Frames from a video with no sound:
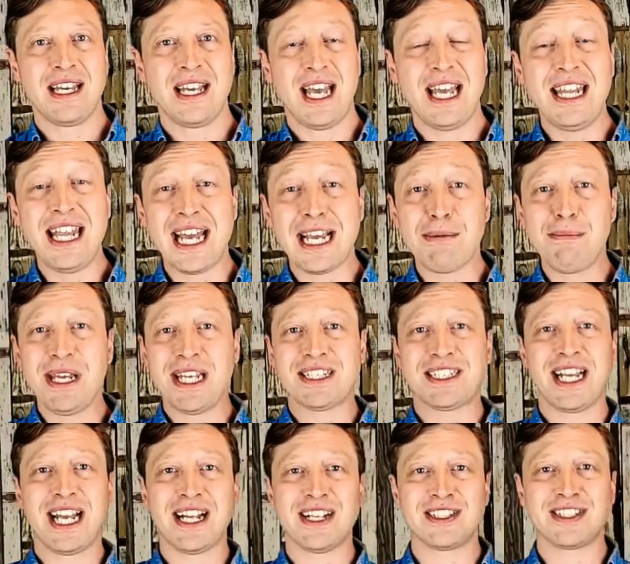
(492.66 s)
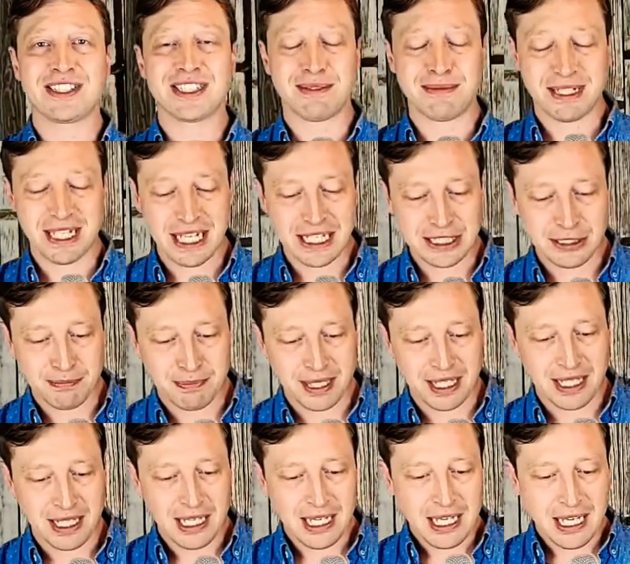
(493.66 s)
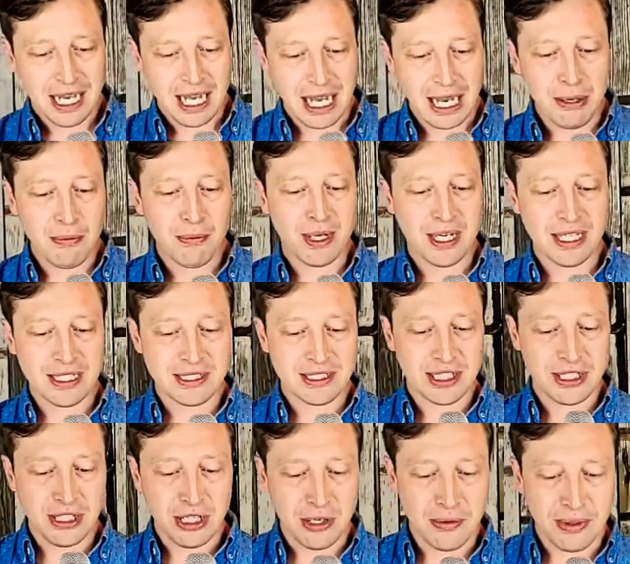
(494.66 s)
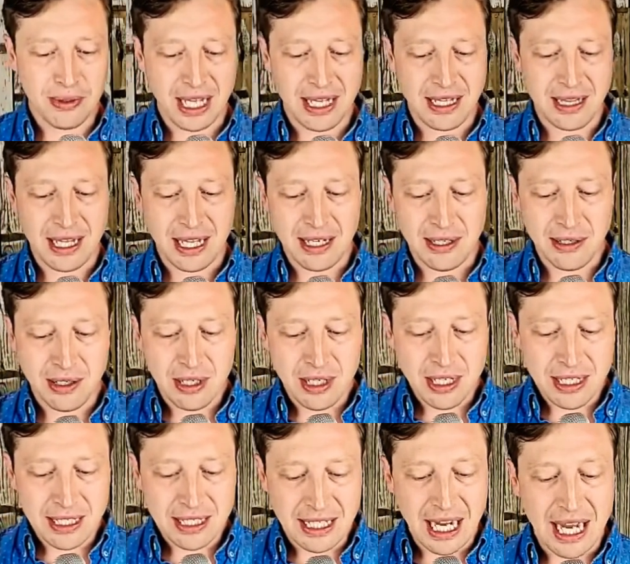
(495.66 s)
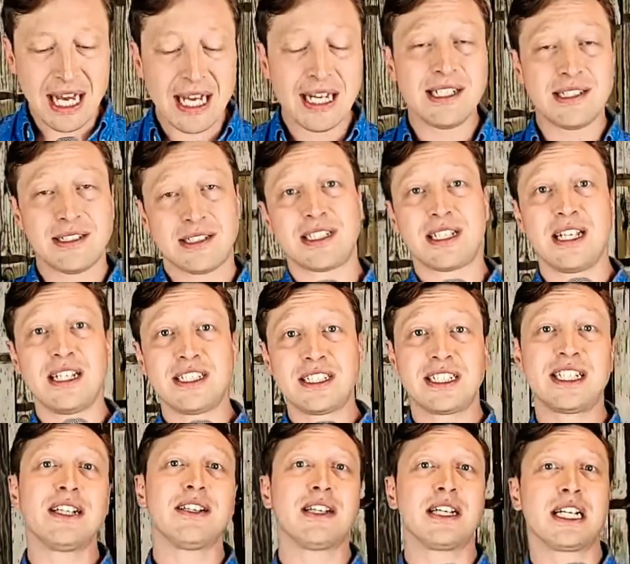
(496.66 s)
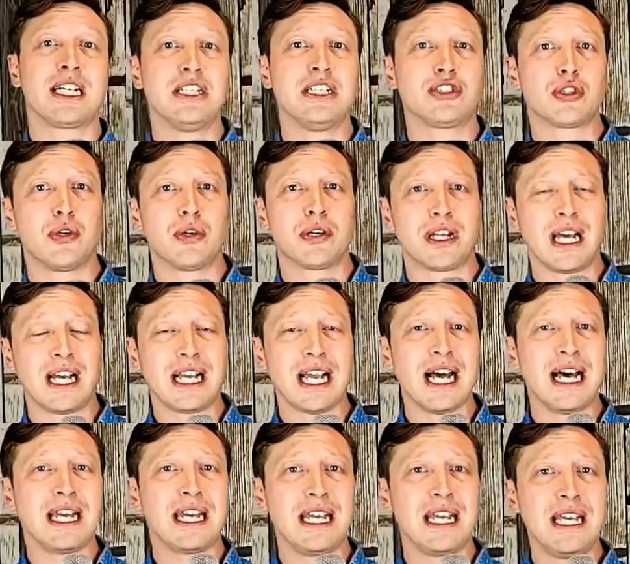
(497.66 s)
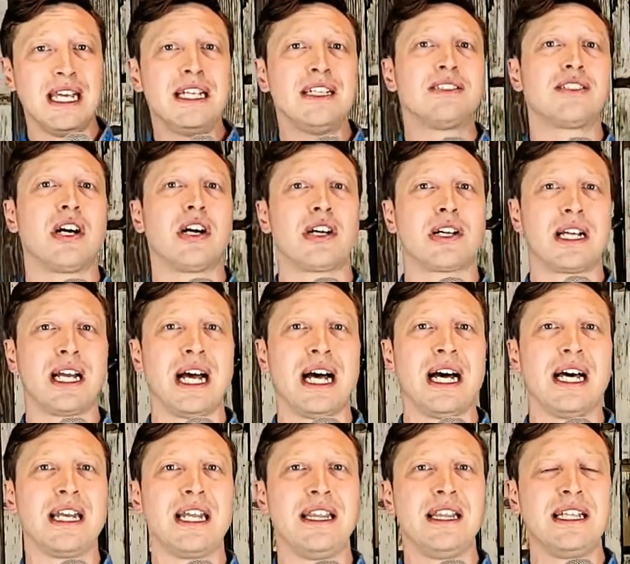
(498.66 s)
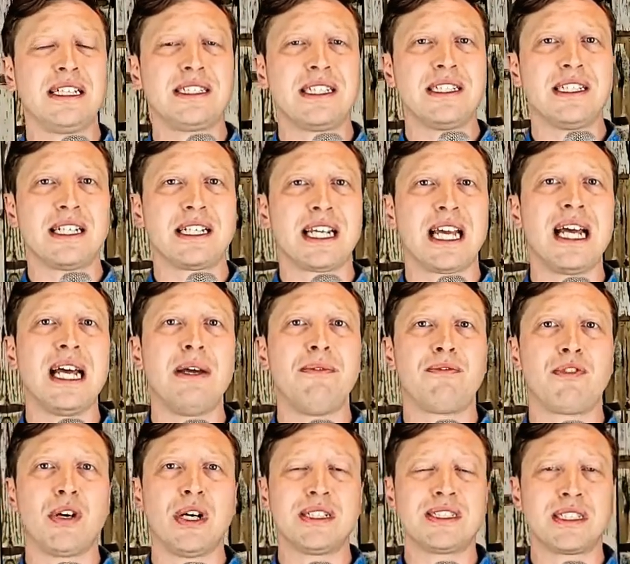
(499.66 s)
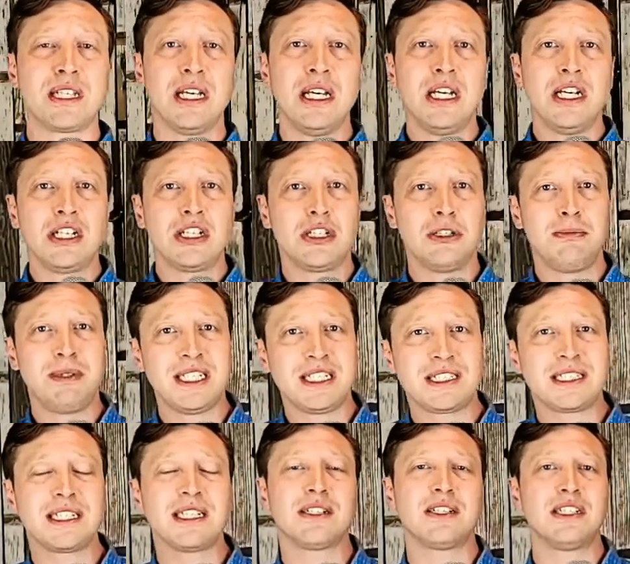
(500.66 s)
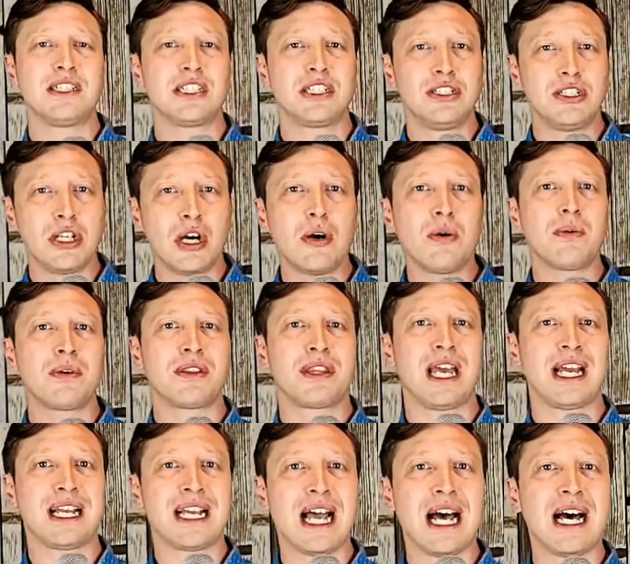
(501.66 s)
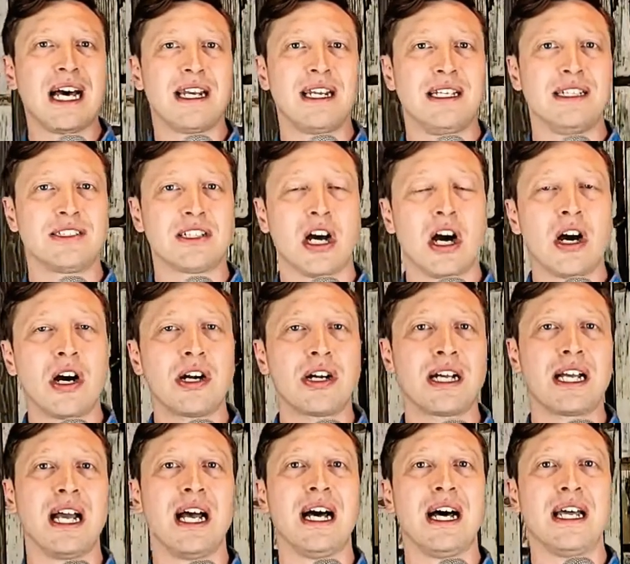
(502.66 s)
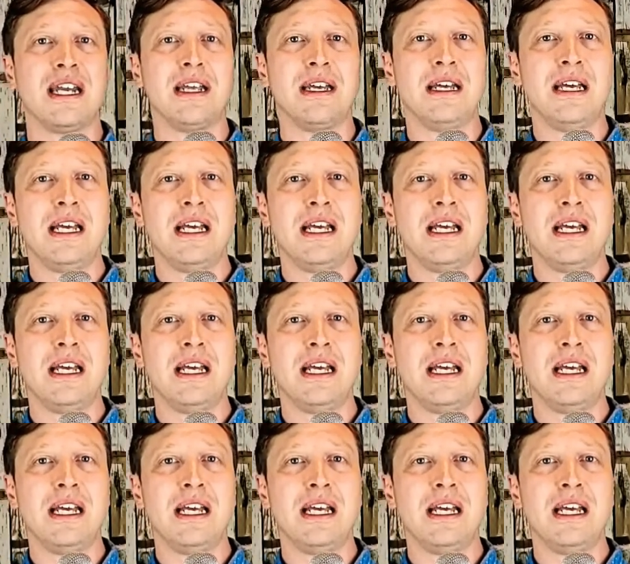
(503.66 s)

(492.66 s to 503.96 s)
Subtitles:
And that can be a challenge sometimes, but I want us to know that God is still in control, that God is our God, and this is a time for us to be still and to know that God is our God,